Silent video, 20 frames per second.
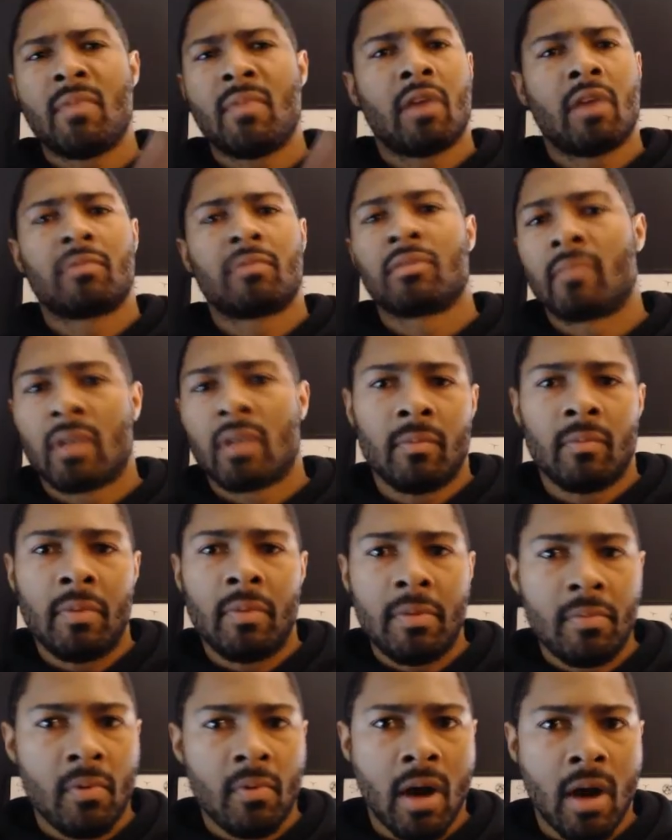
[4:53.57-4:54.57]
Maybe help some
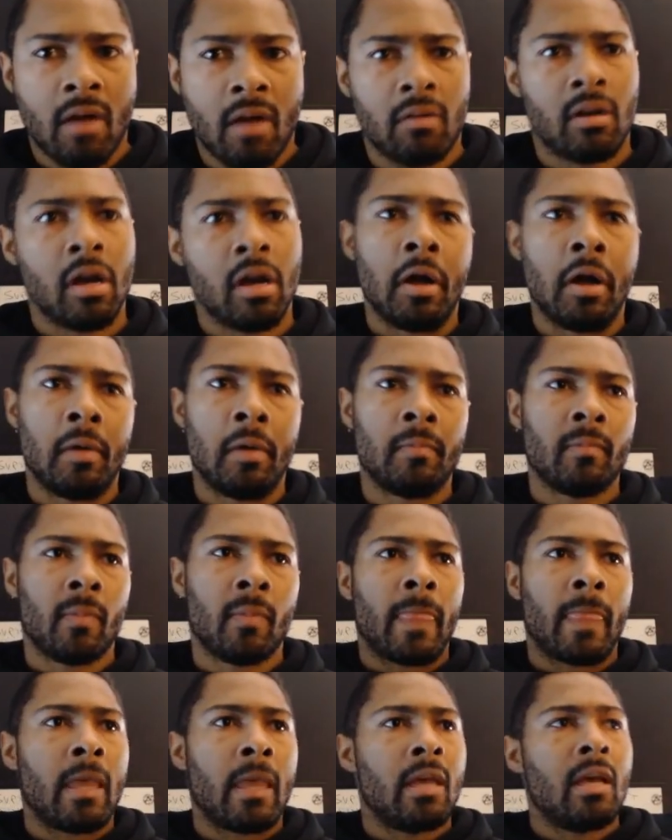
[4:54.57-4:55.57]
other people out, because
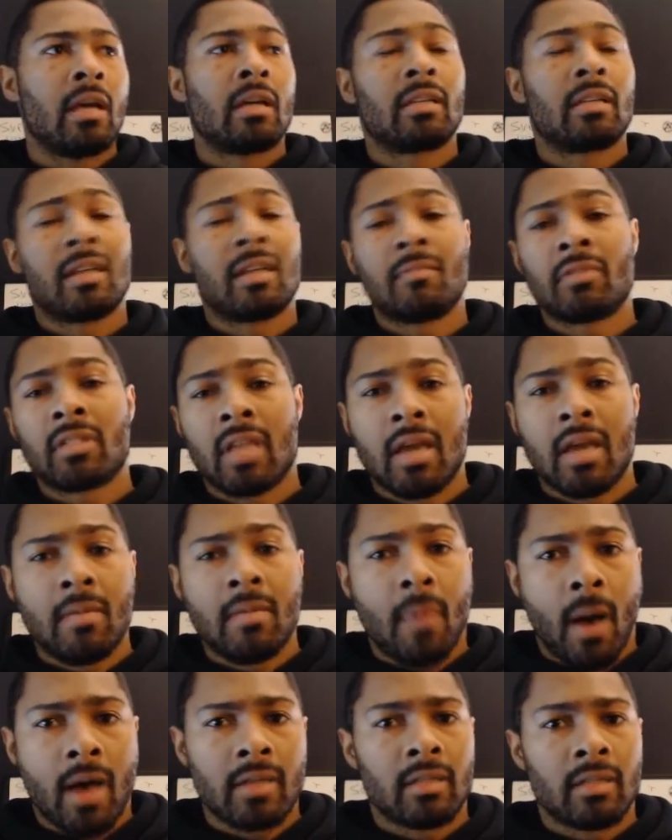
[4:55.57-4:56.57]
I'm gonna
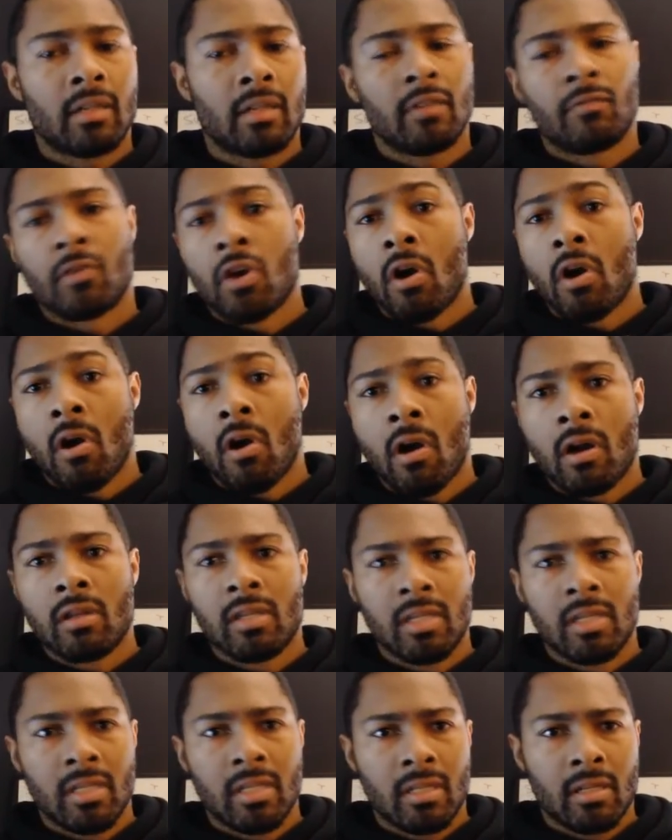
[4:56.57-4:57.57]
stay positive
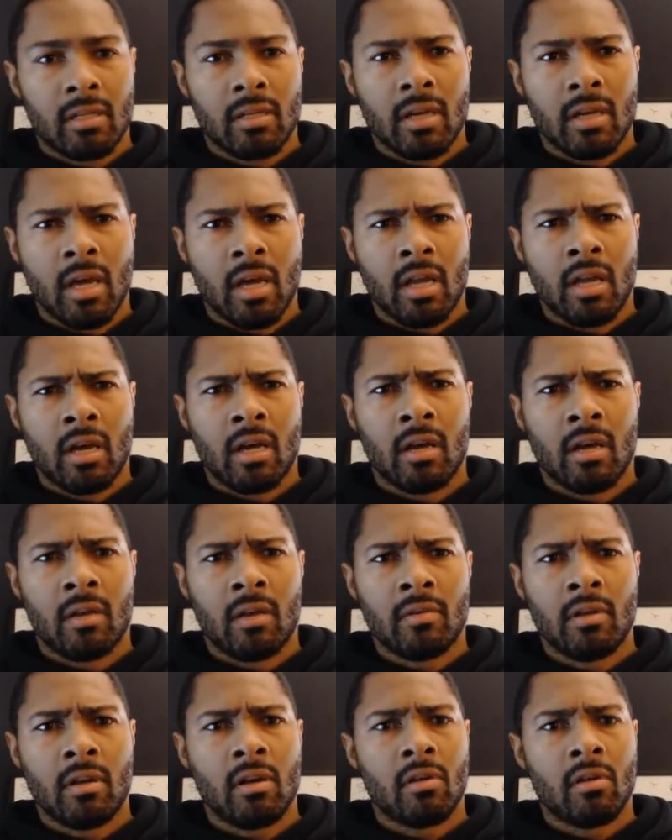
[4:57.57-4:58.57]
regardless, and
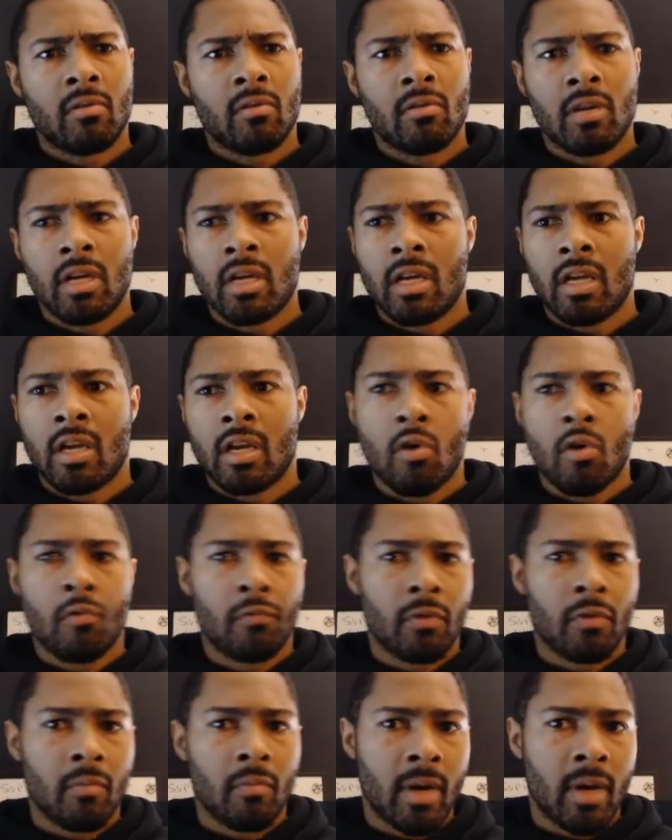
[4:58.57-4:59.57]
you know, and
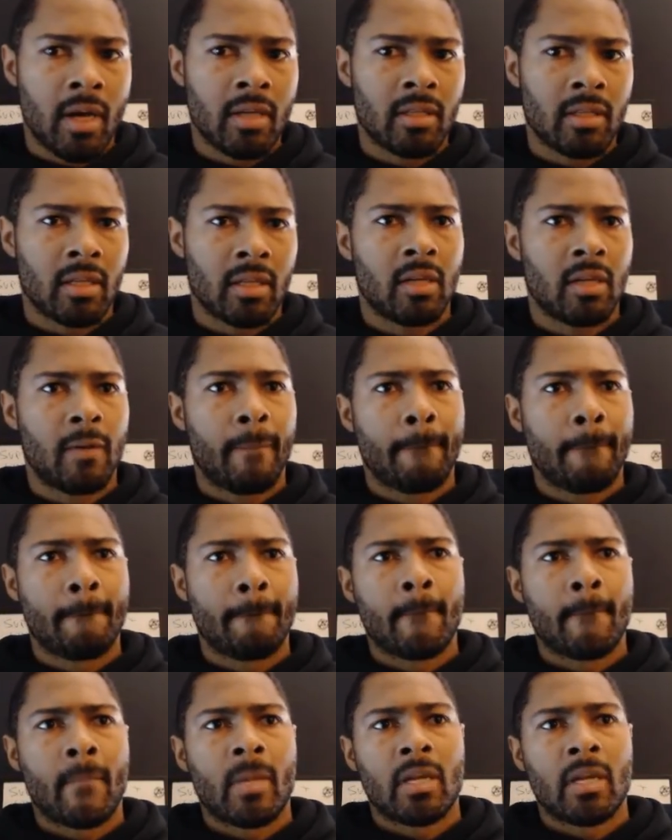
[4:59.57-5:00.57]
hope for the best and